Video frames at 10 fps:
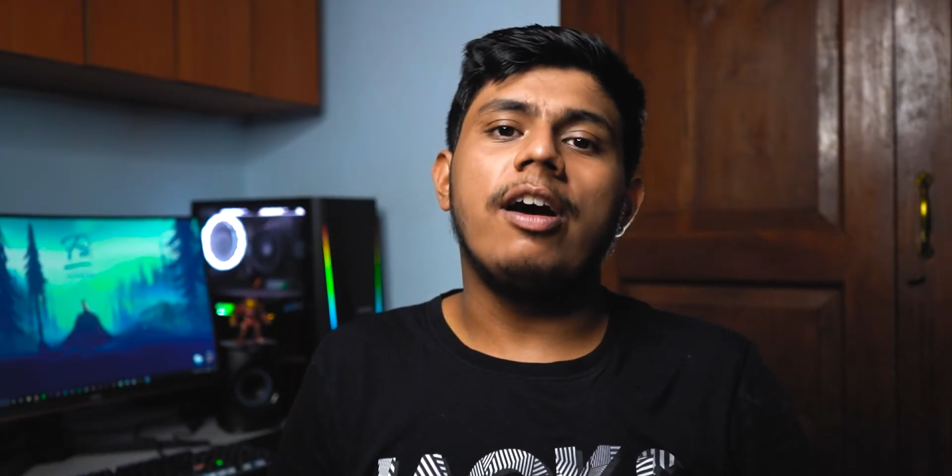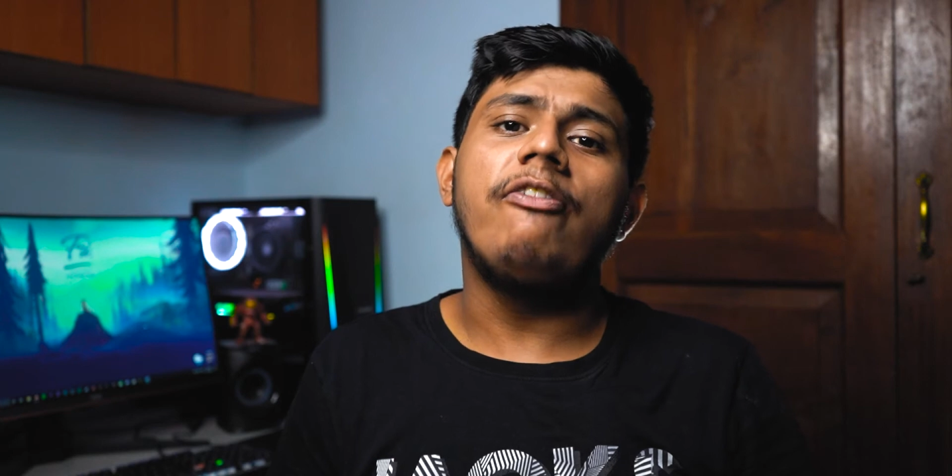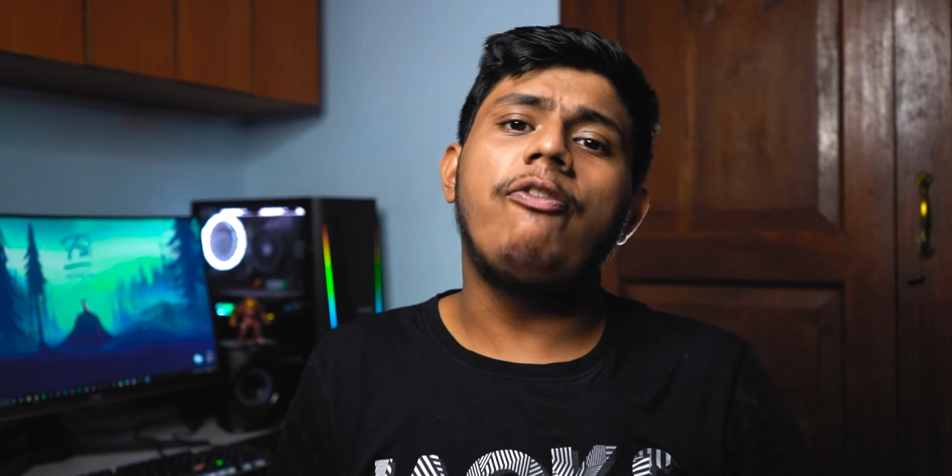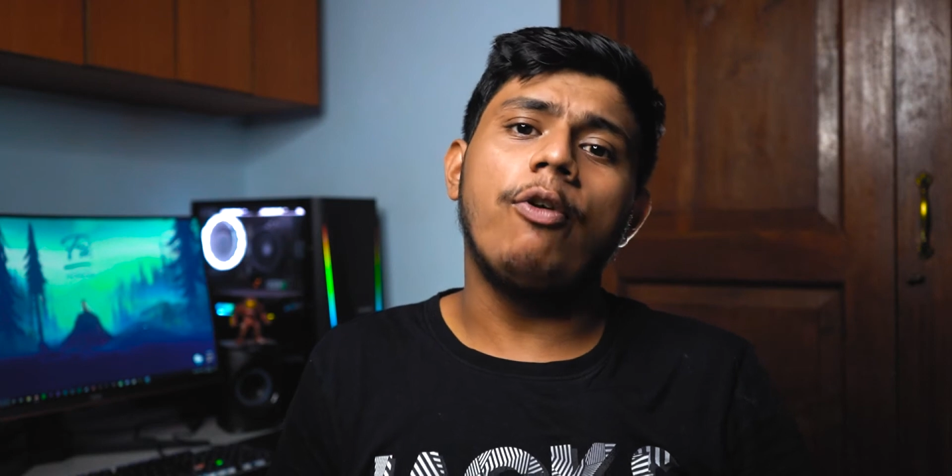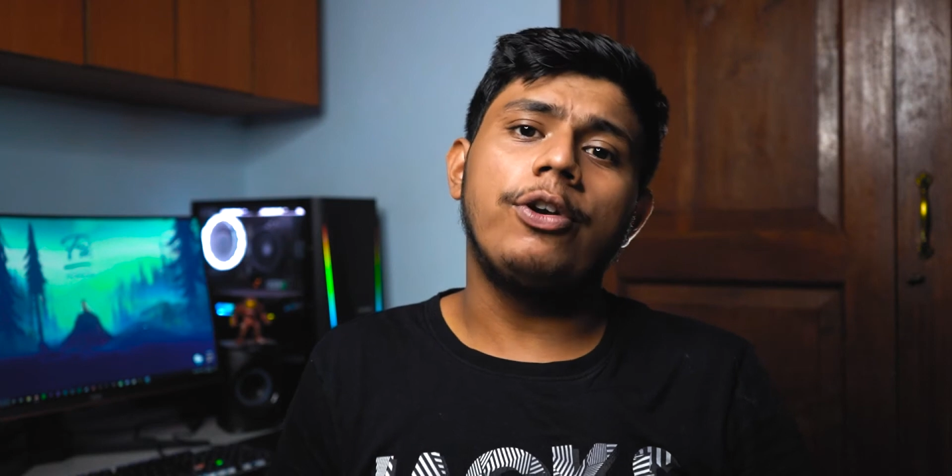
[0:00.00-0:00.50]

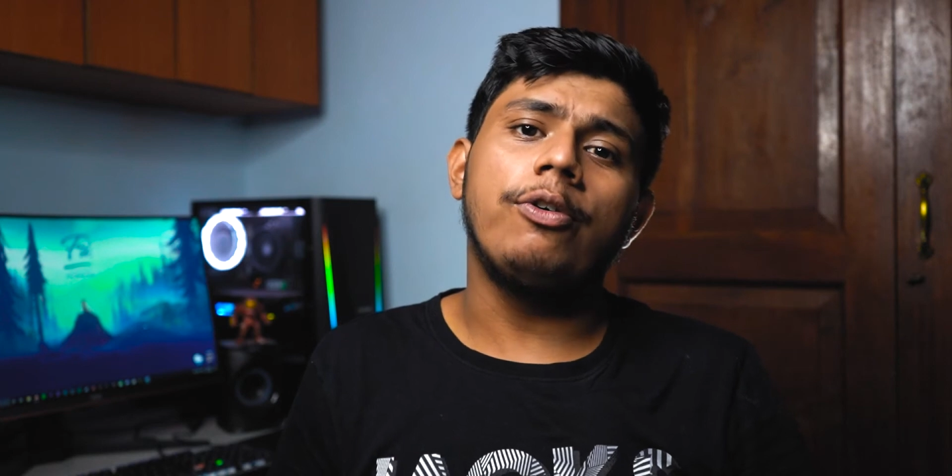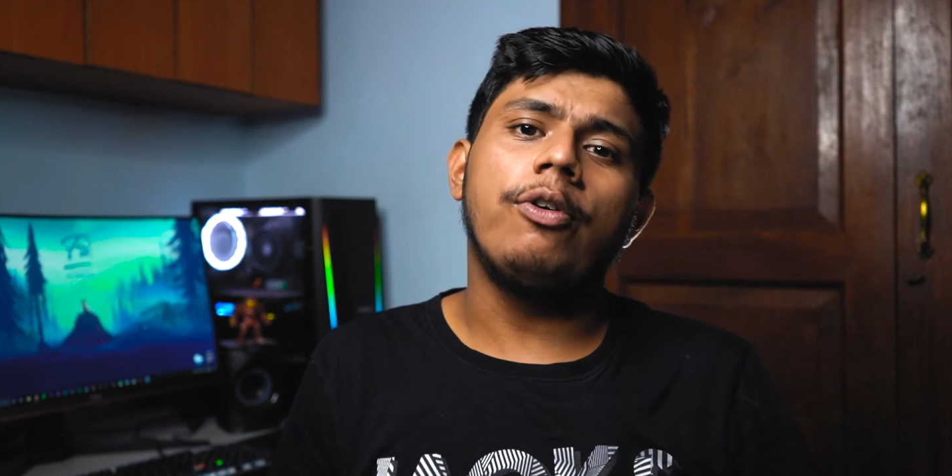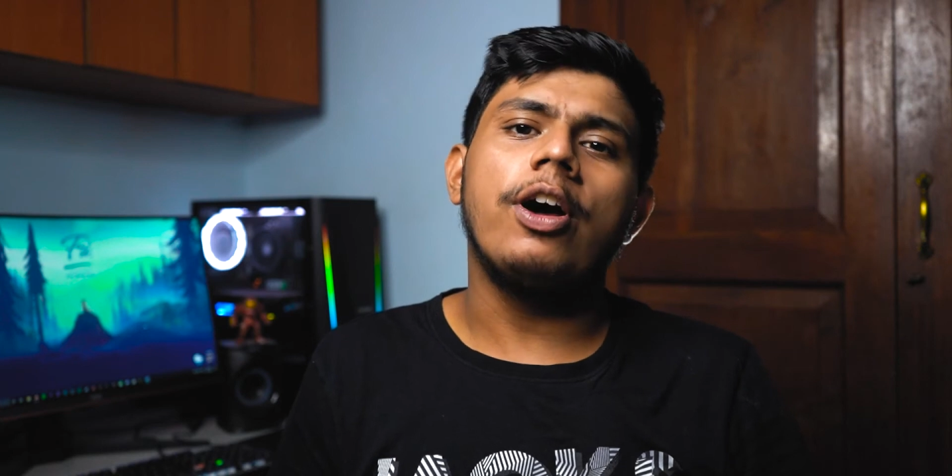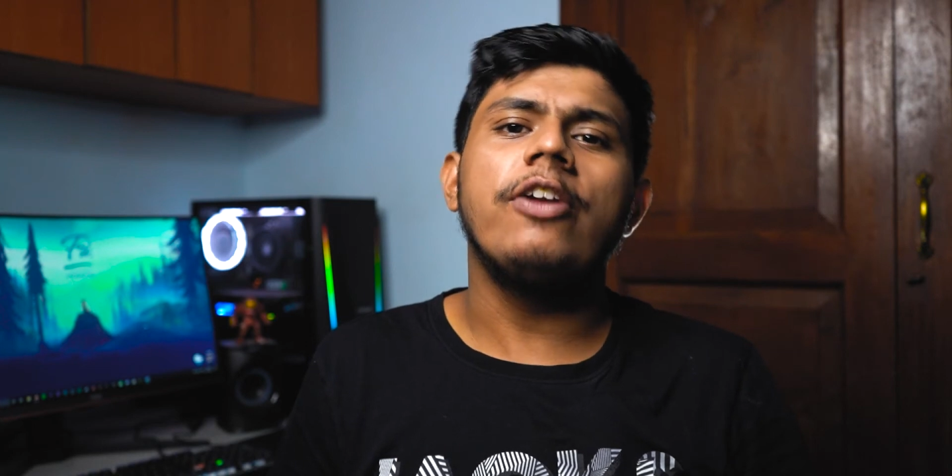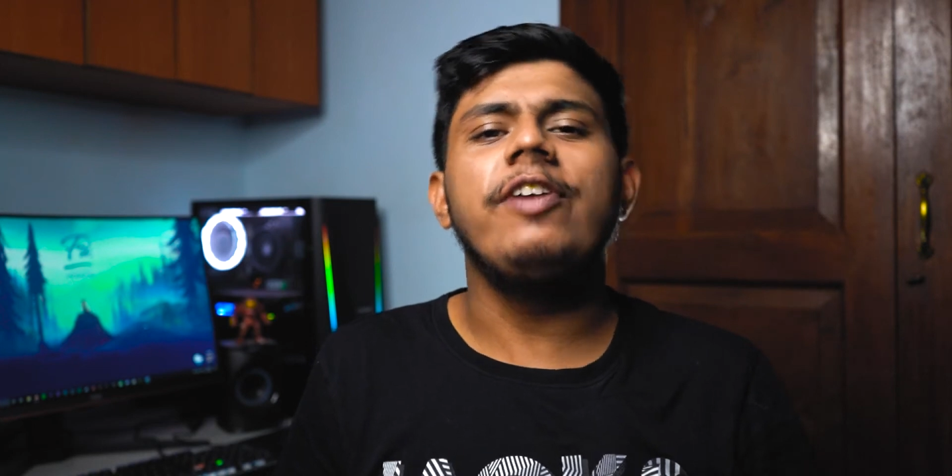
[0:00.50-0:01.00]
photo
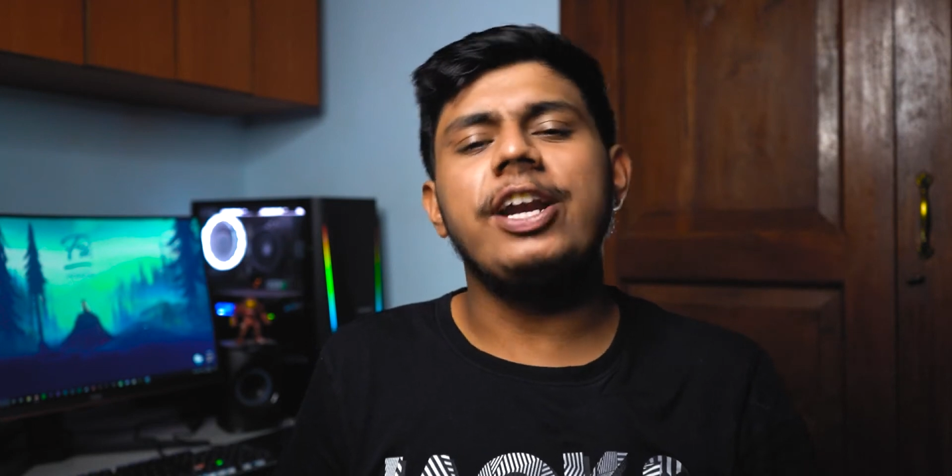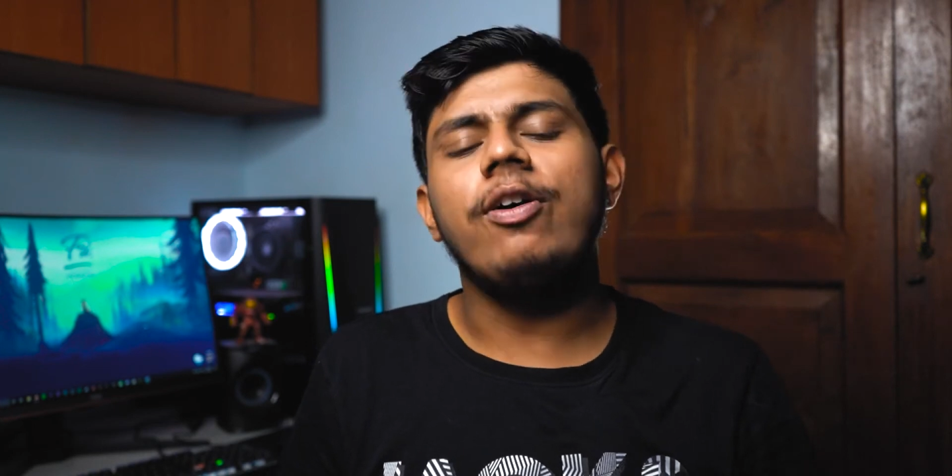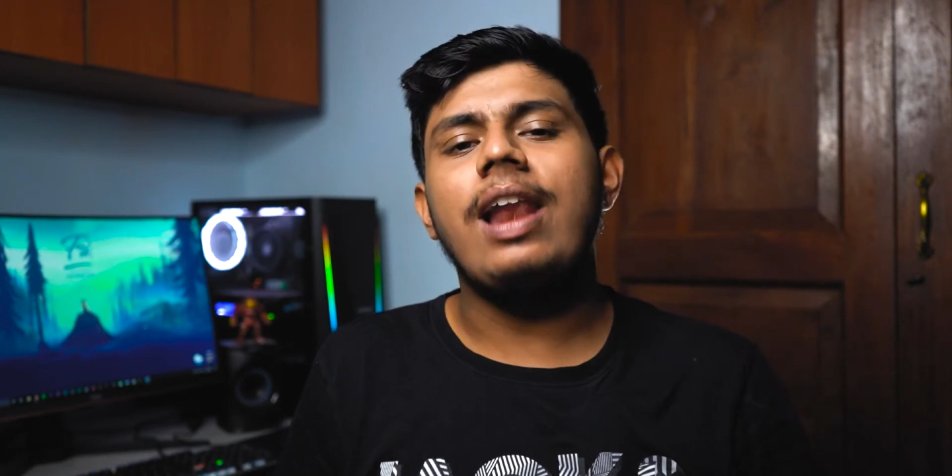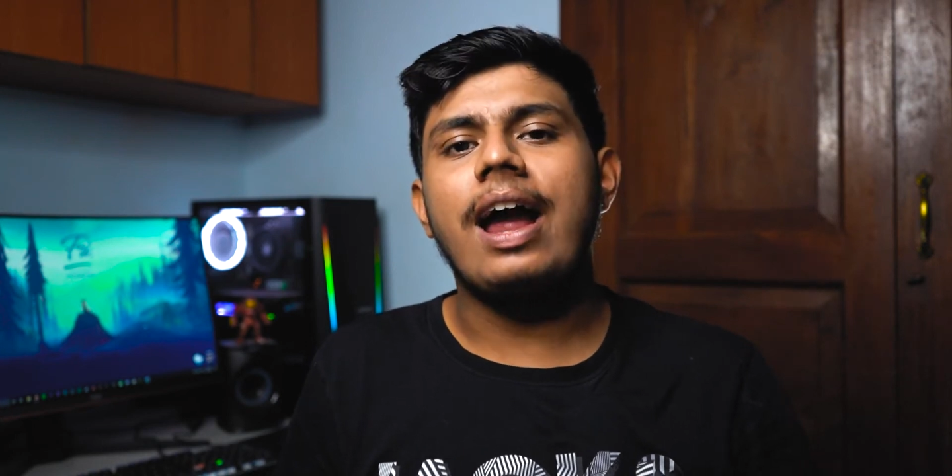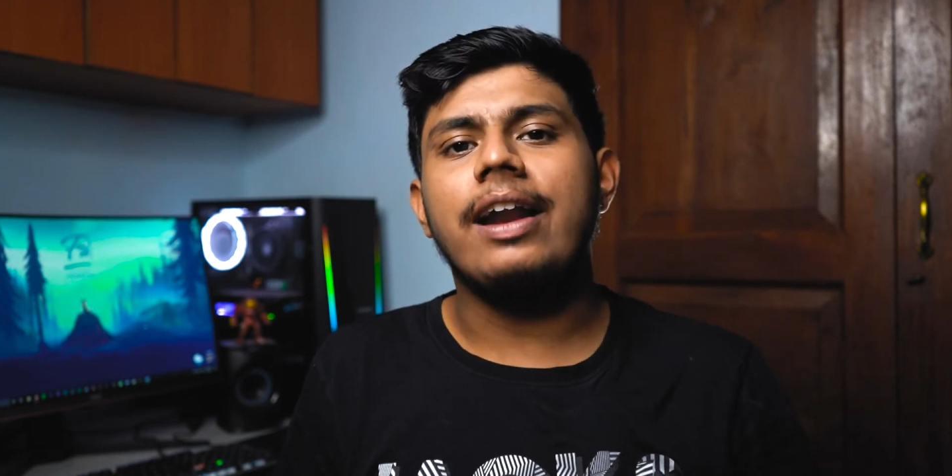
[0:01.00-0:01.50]
or a video
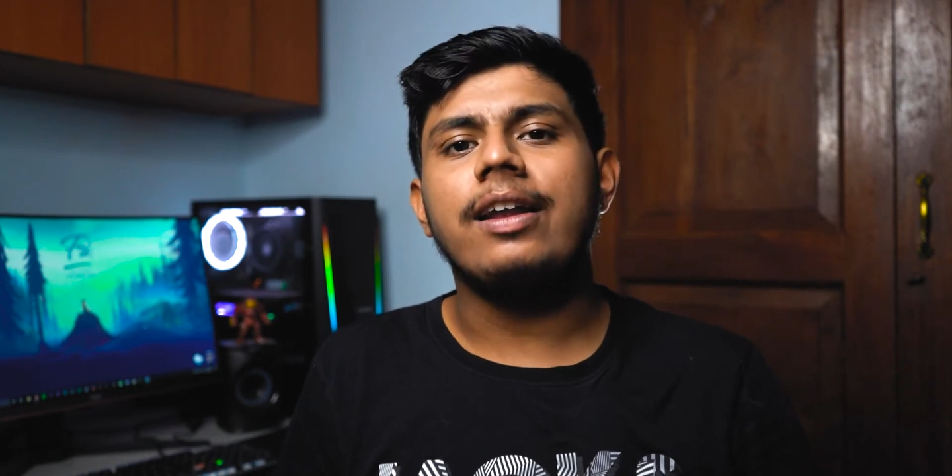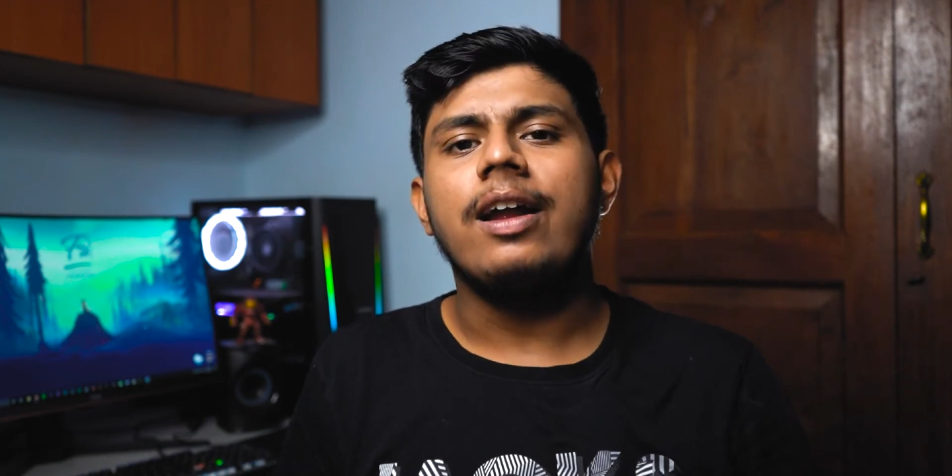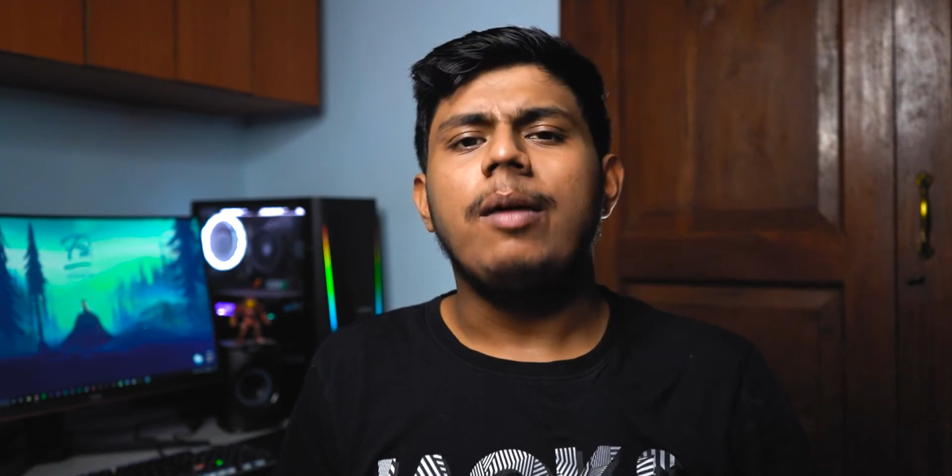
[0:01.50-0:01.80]
light